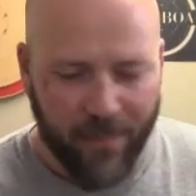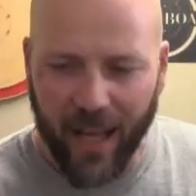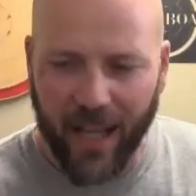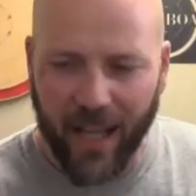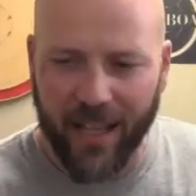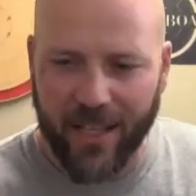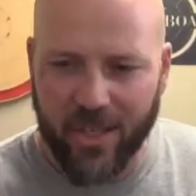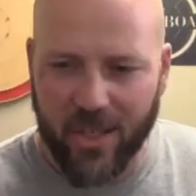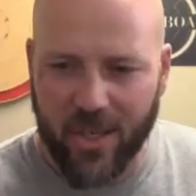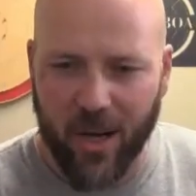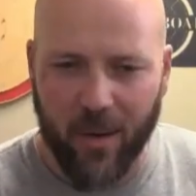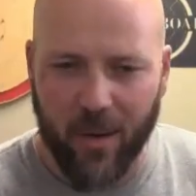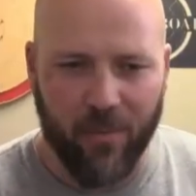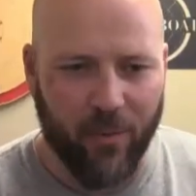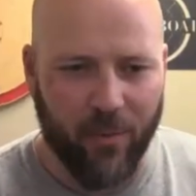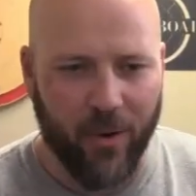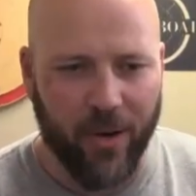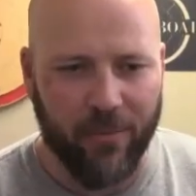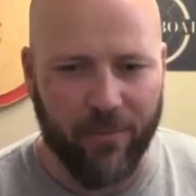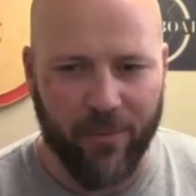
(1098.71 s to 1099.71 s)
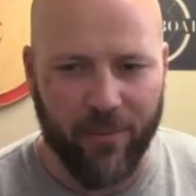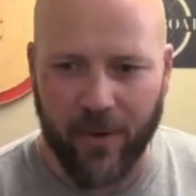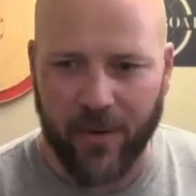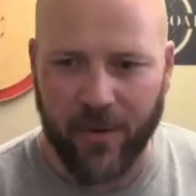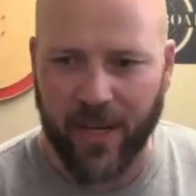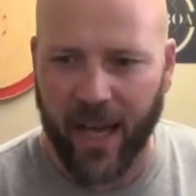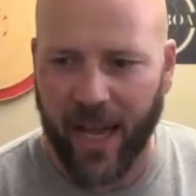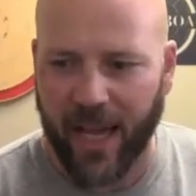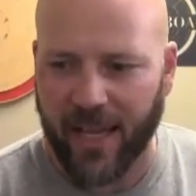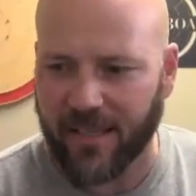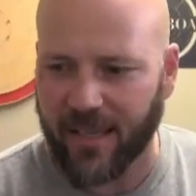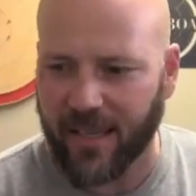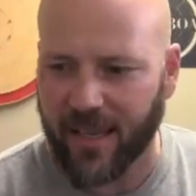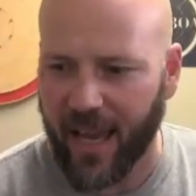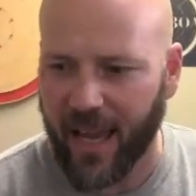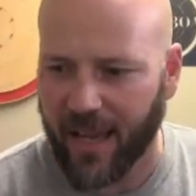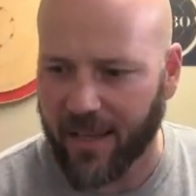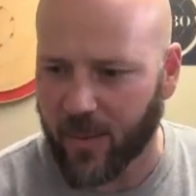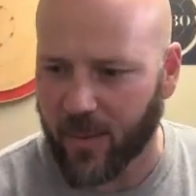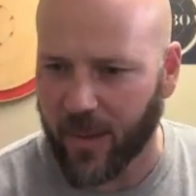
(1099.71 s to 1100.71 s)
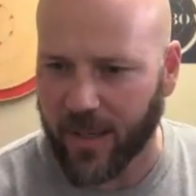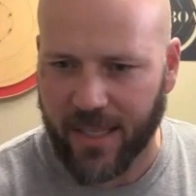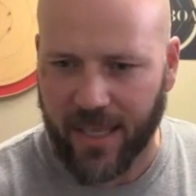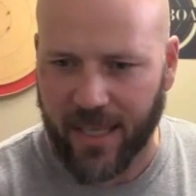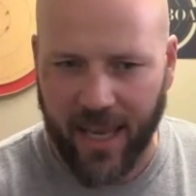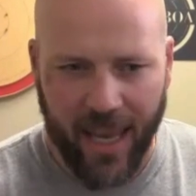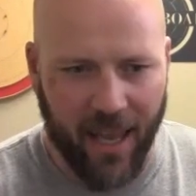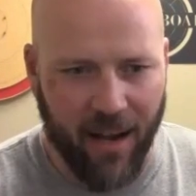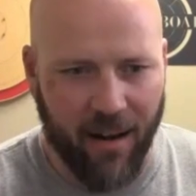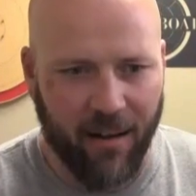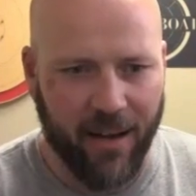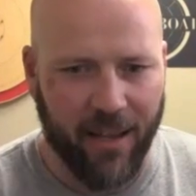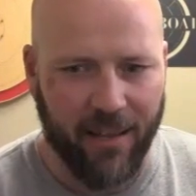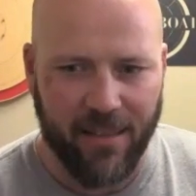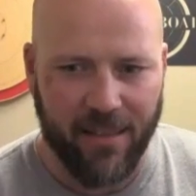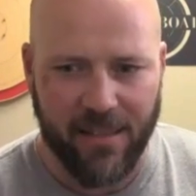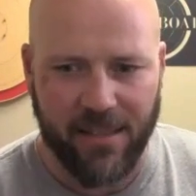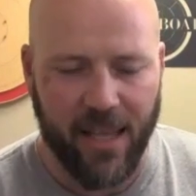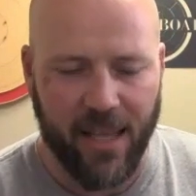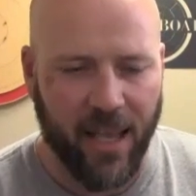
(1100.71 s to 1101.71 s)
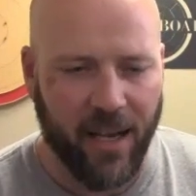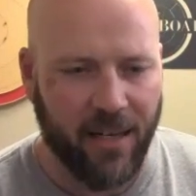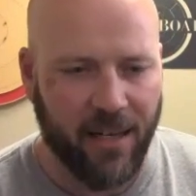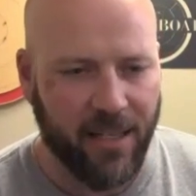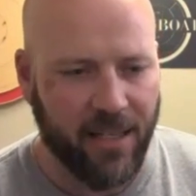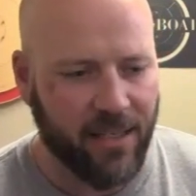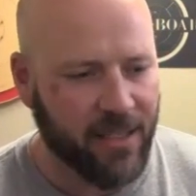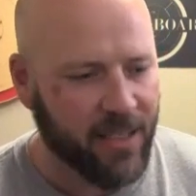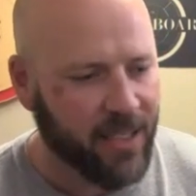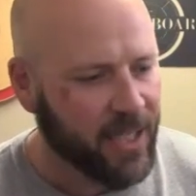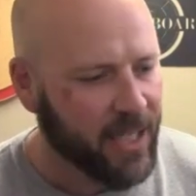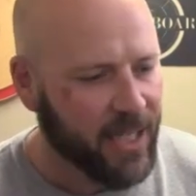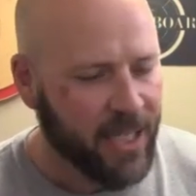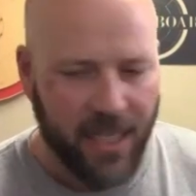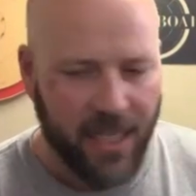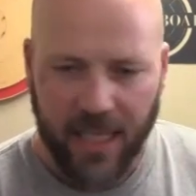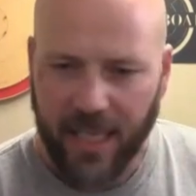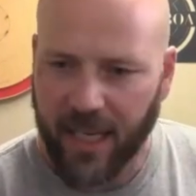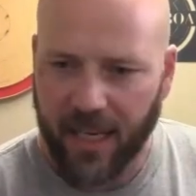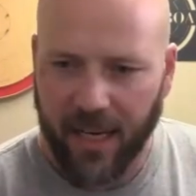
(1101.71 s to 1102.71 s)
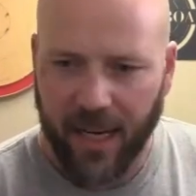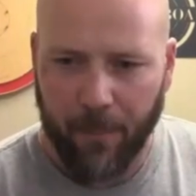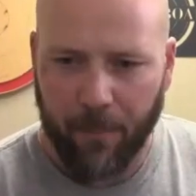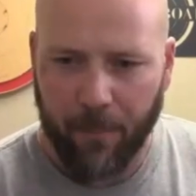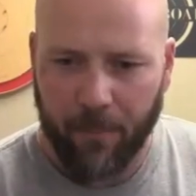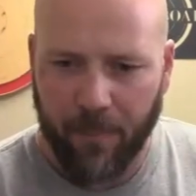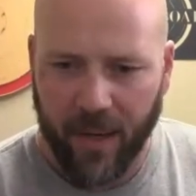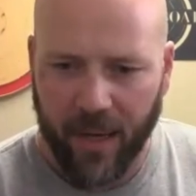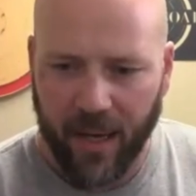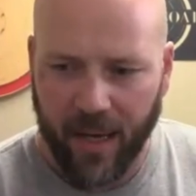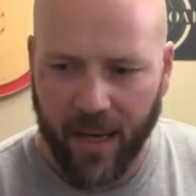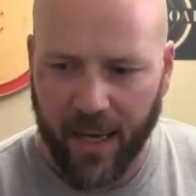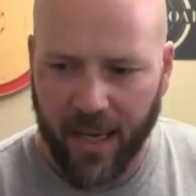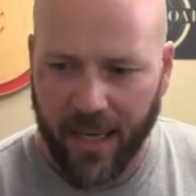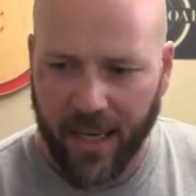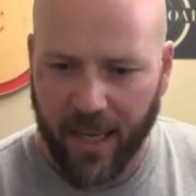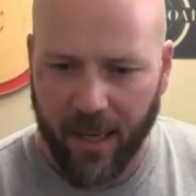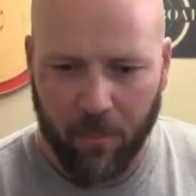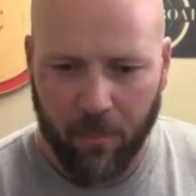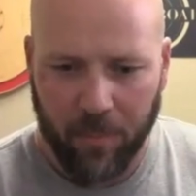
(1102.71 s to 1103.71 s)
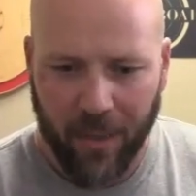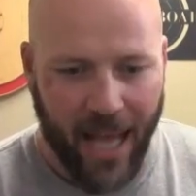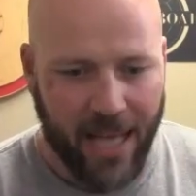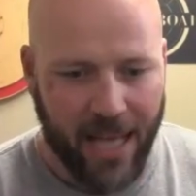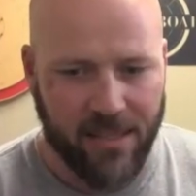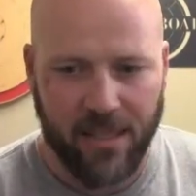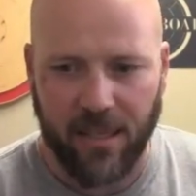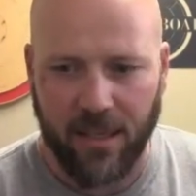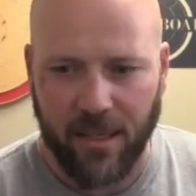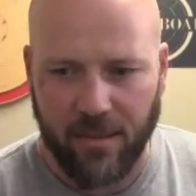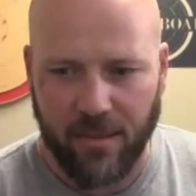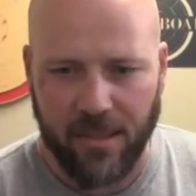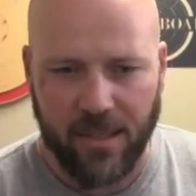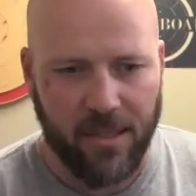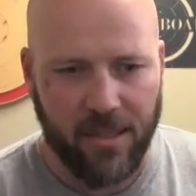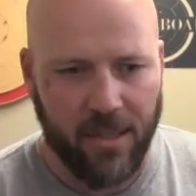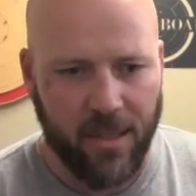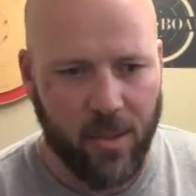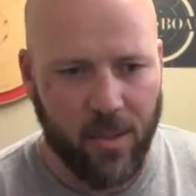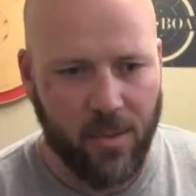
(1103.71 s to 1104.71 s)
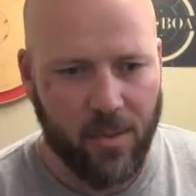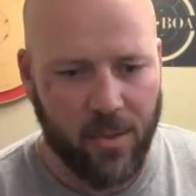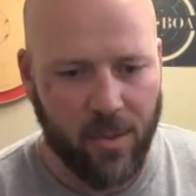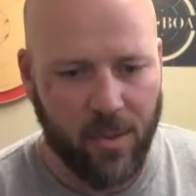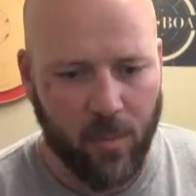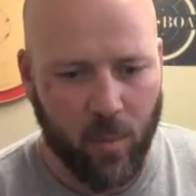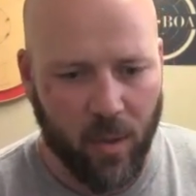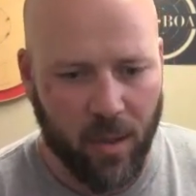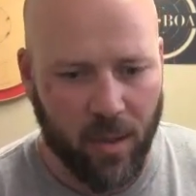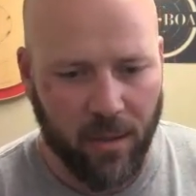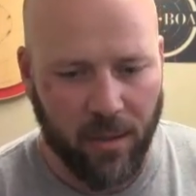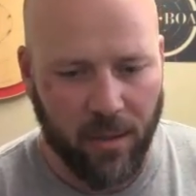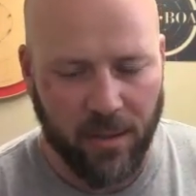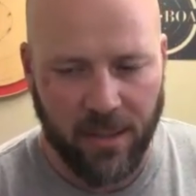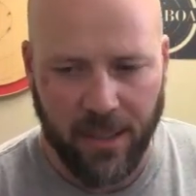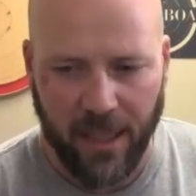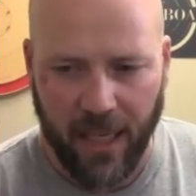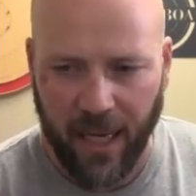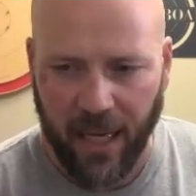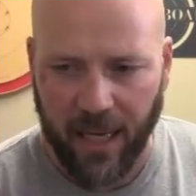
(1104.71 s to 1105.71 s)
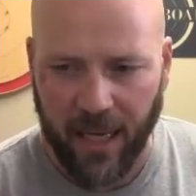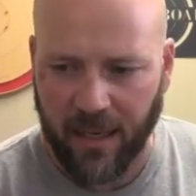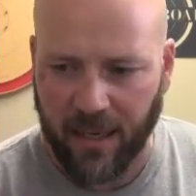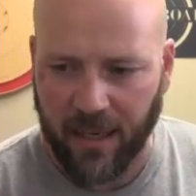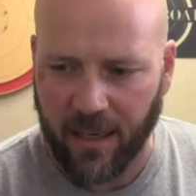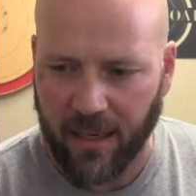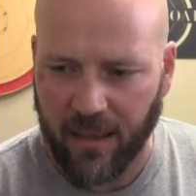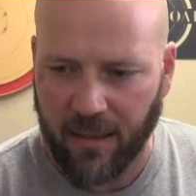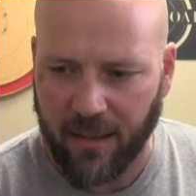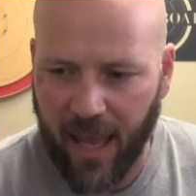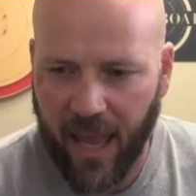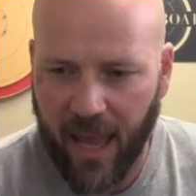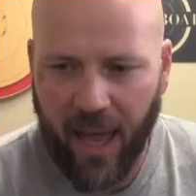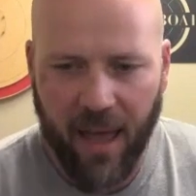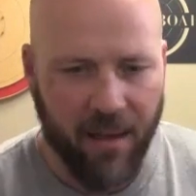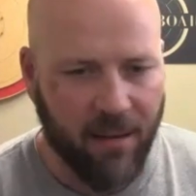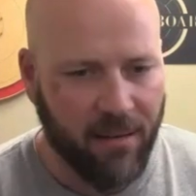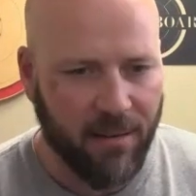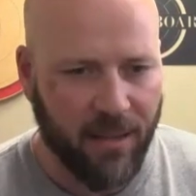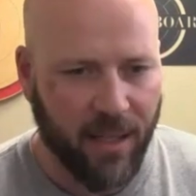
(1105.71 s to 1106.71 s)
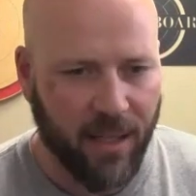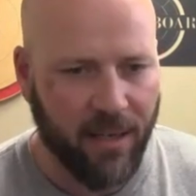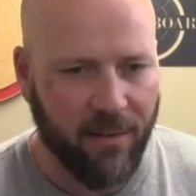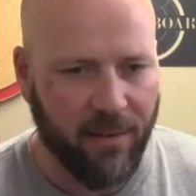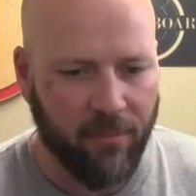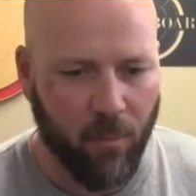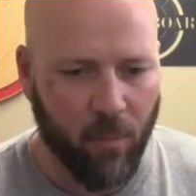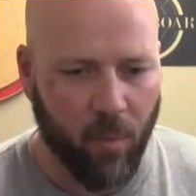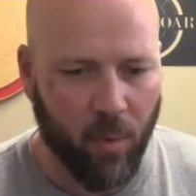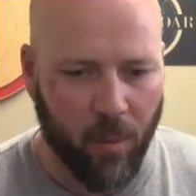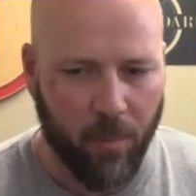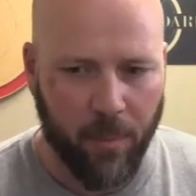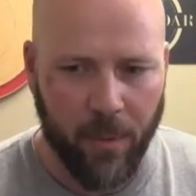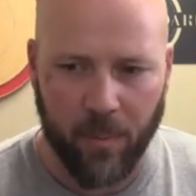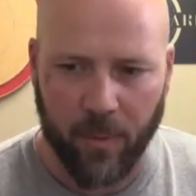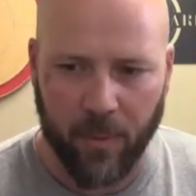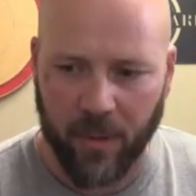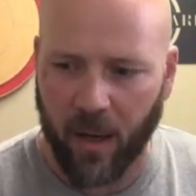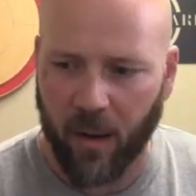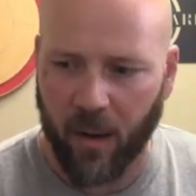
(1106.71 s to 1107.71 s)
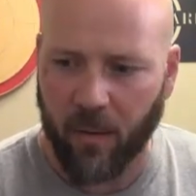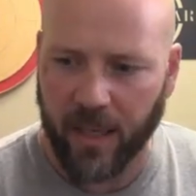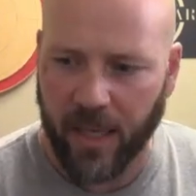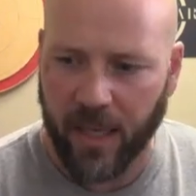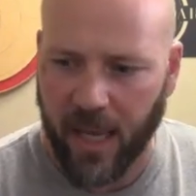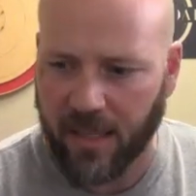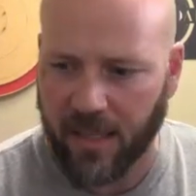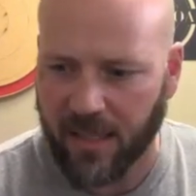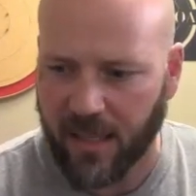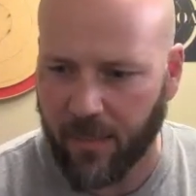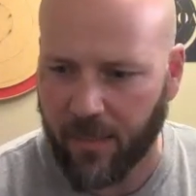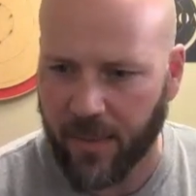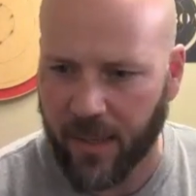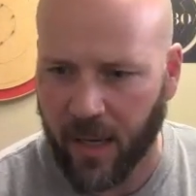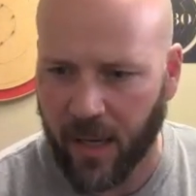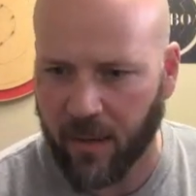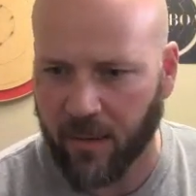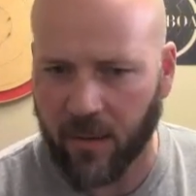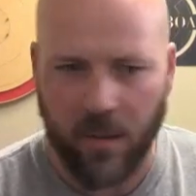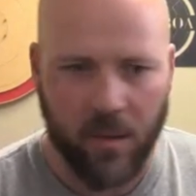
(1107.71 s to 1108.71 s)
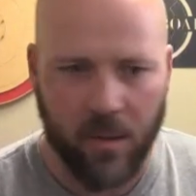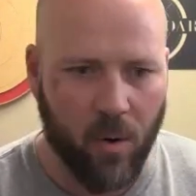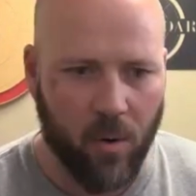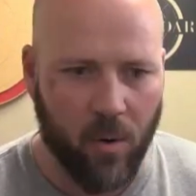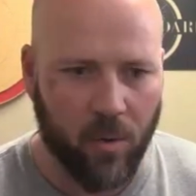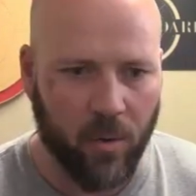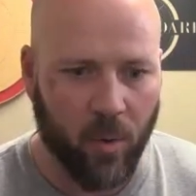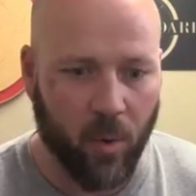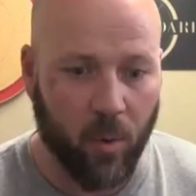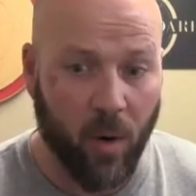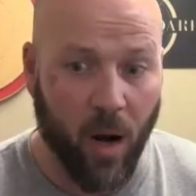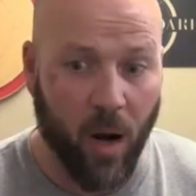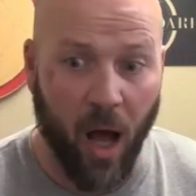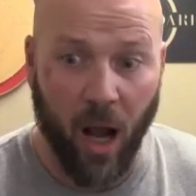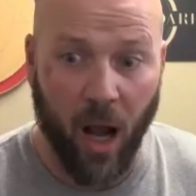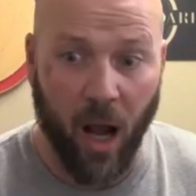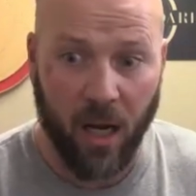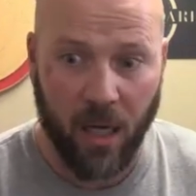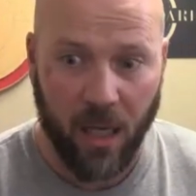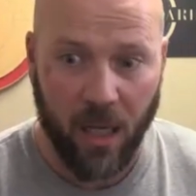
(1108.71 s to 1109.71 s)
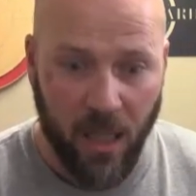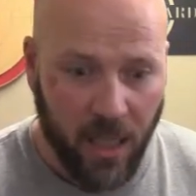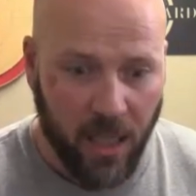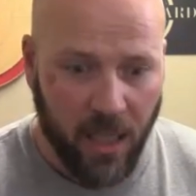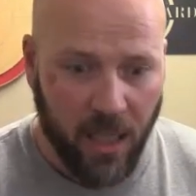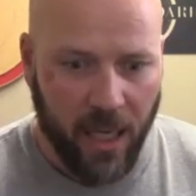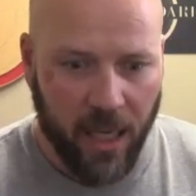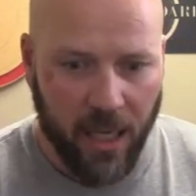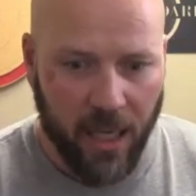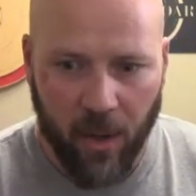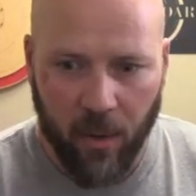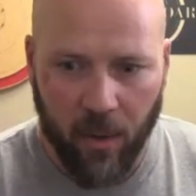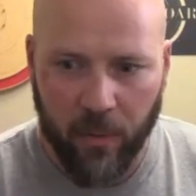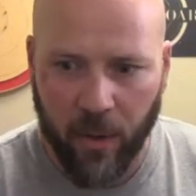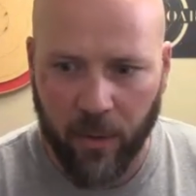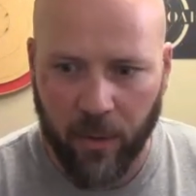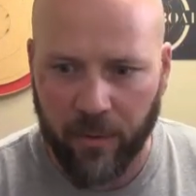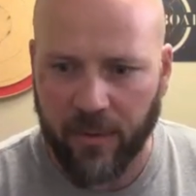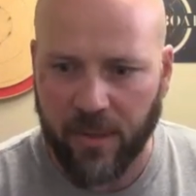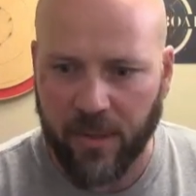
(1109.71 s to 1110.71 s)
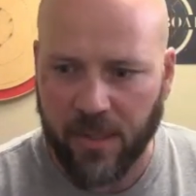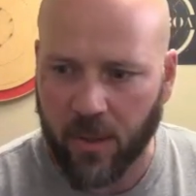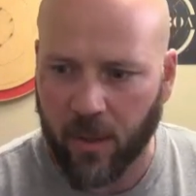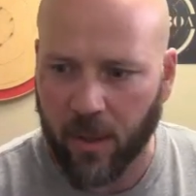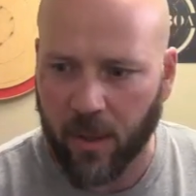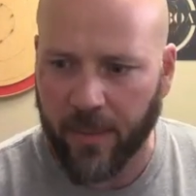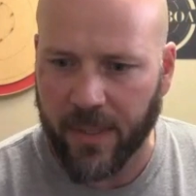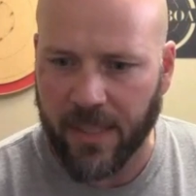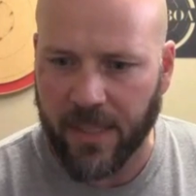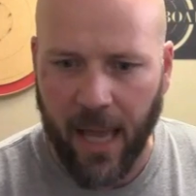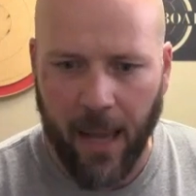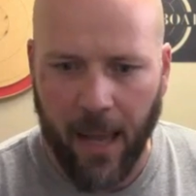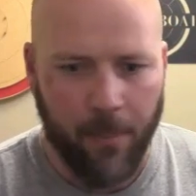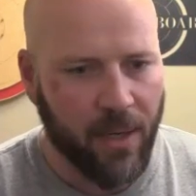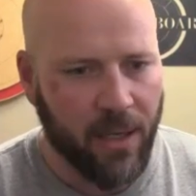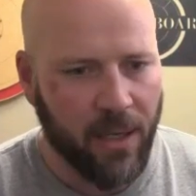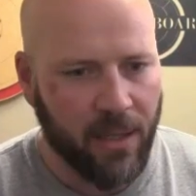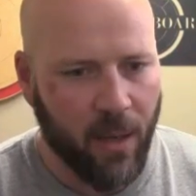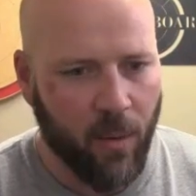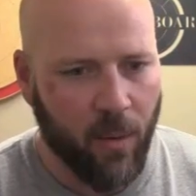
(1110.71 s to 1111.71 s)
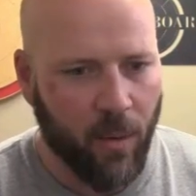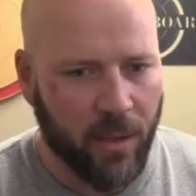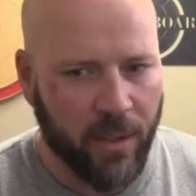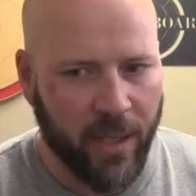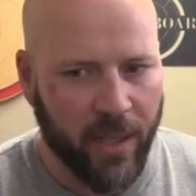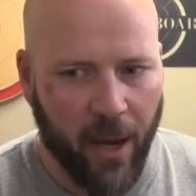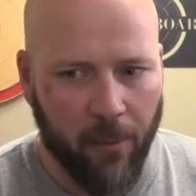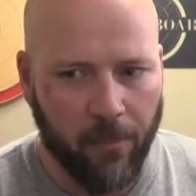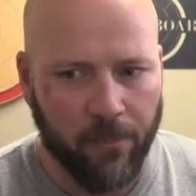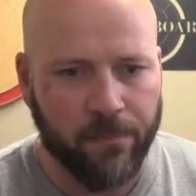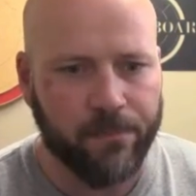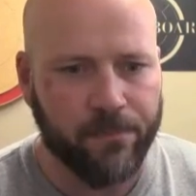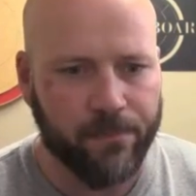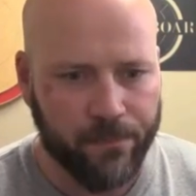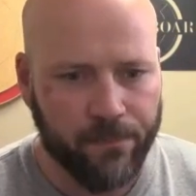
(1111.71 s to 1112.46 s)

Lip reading: I'll let you go before your phone dies. And as quick as I can, I'll get this edited, get it up, get it blasted out to the YouTube world. And let even more people know, in case they've been under a crokinole rock and don't know that this tournament's happening, they will now.